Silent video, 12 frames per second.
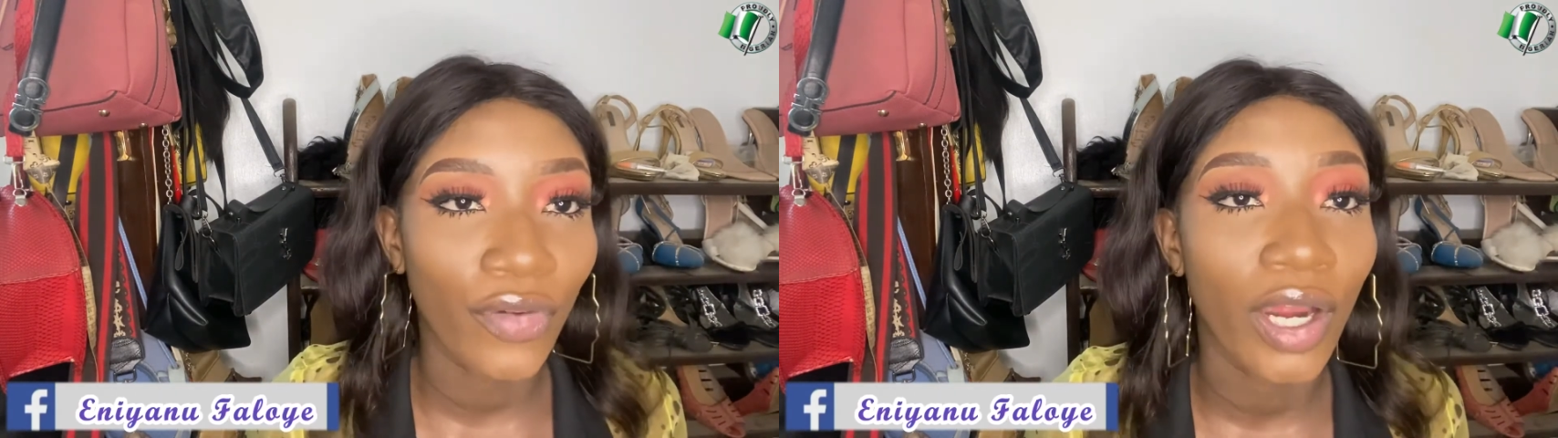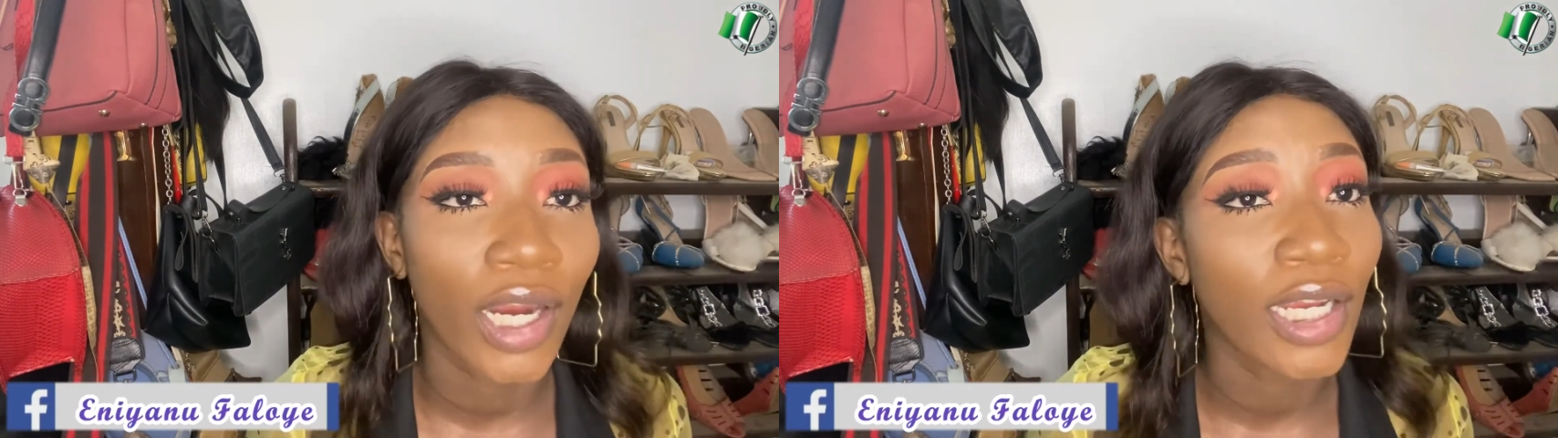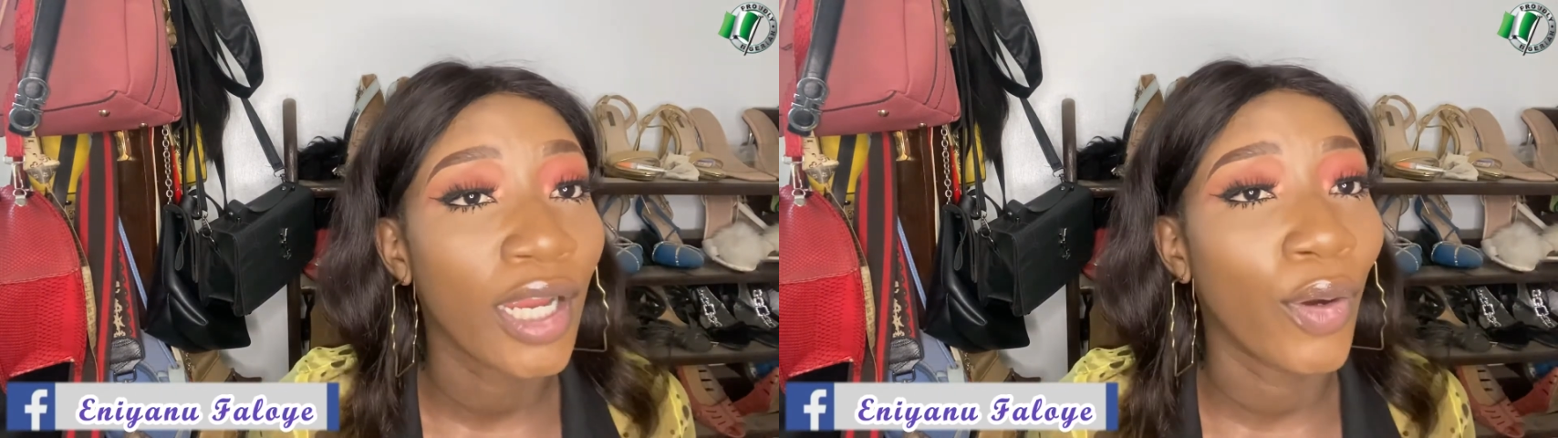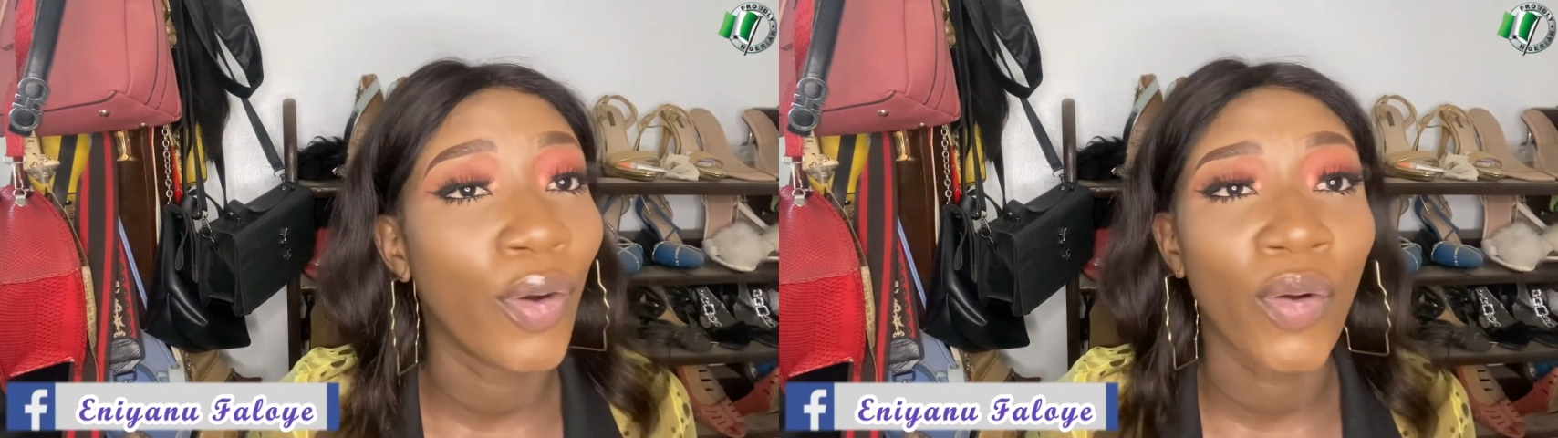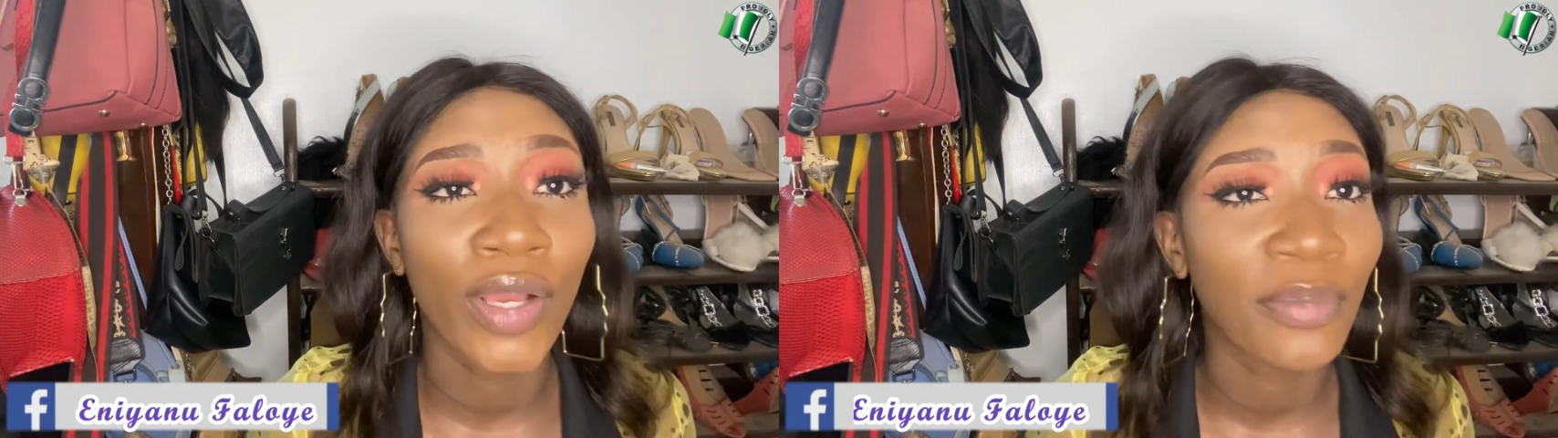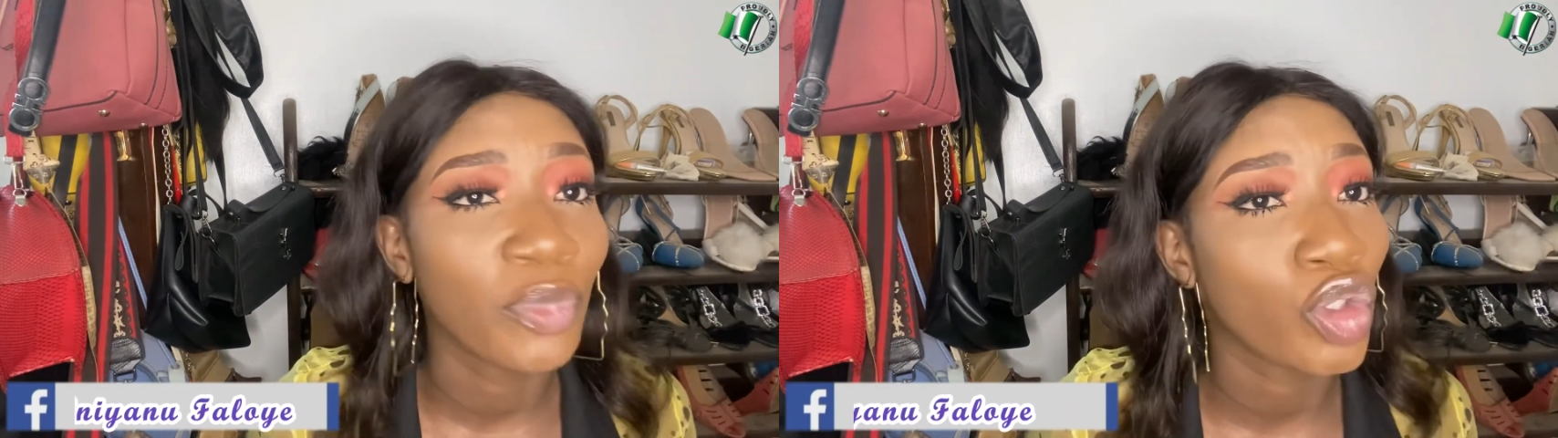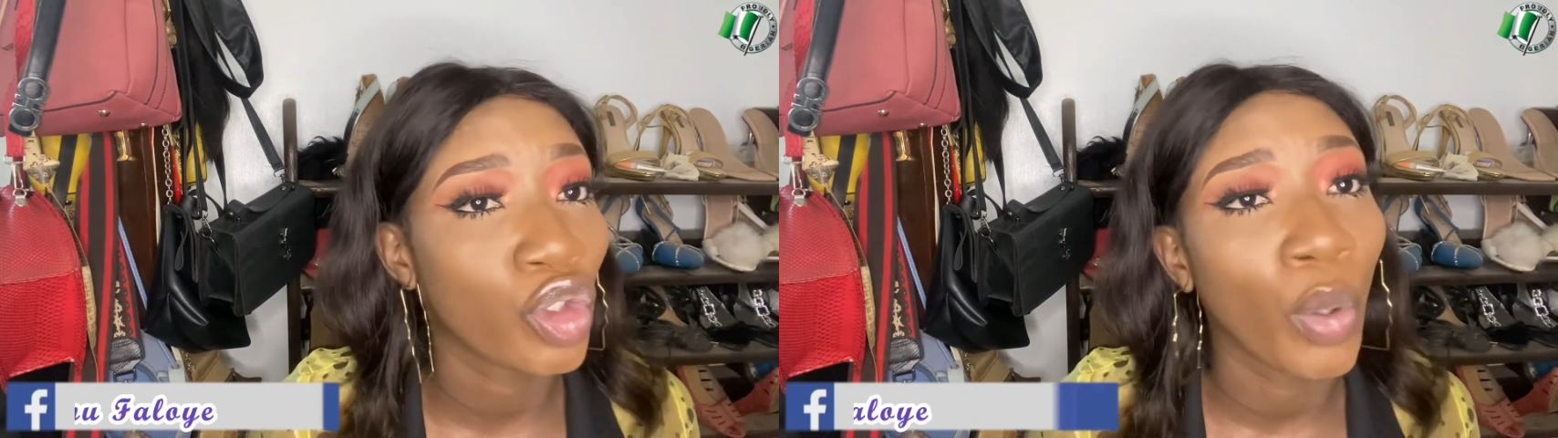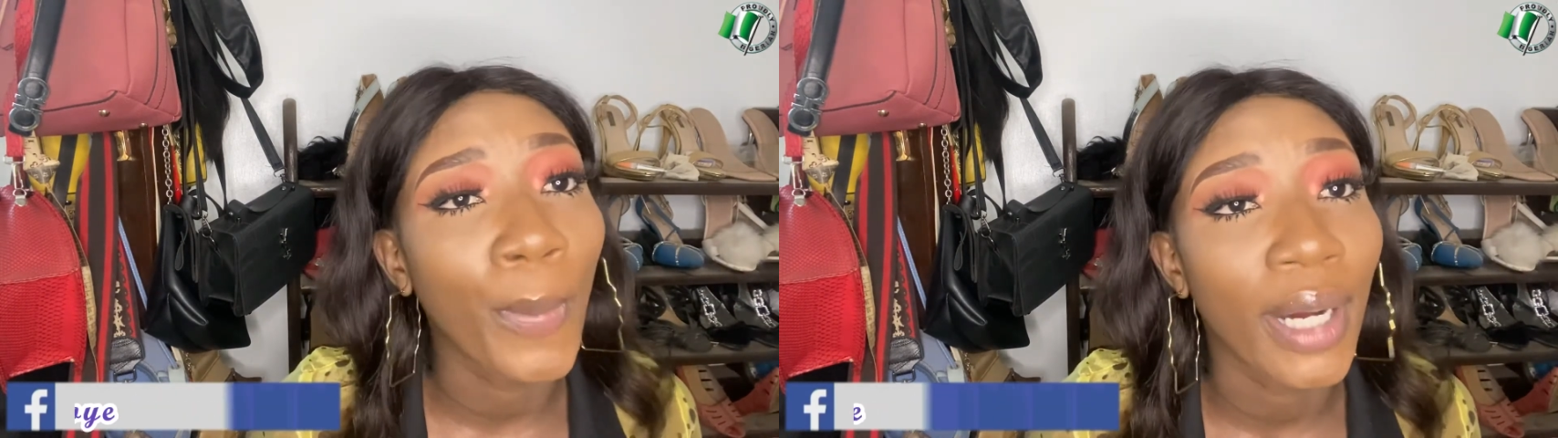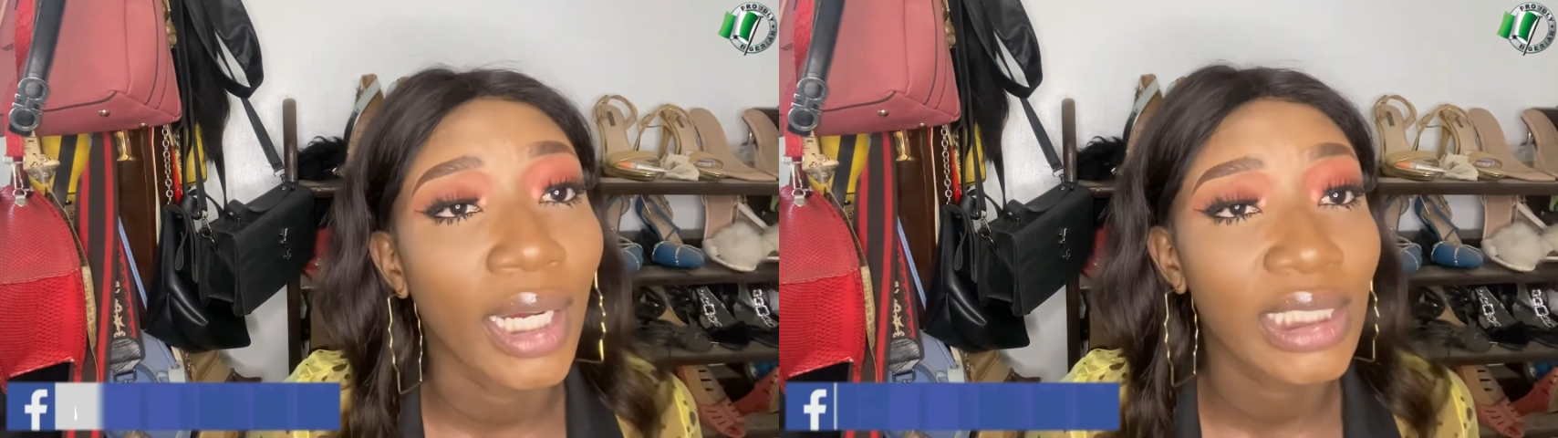her or him so
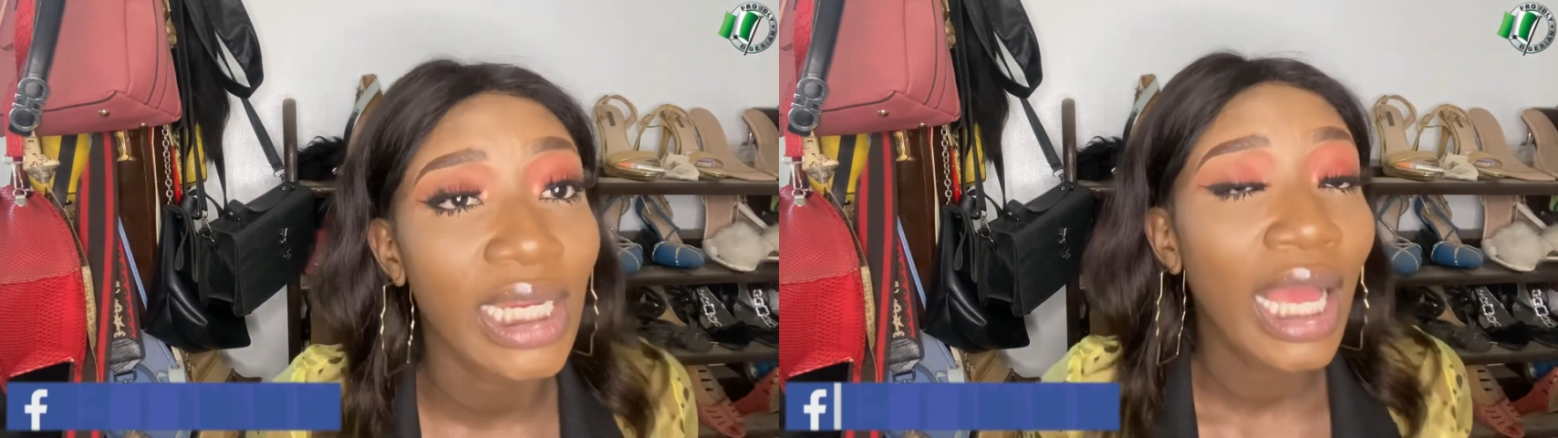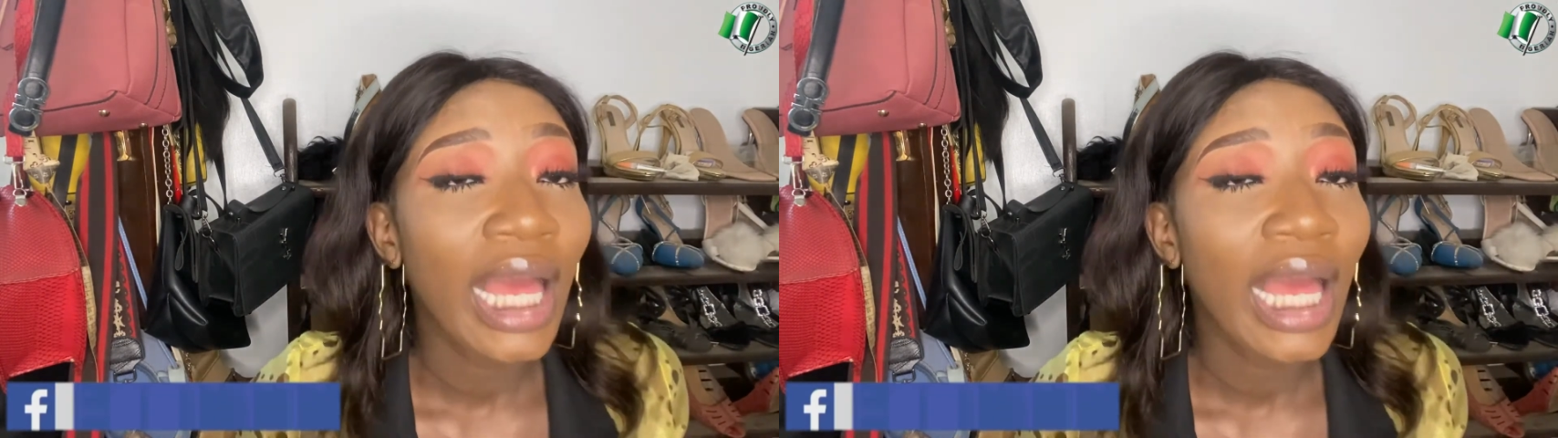much.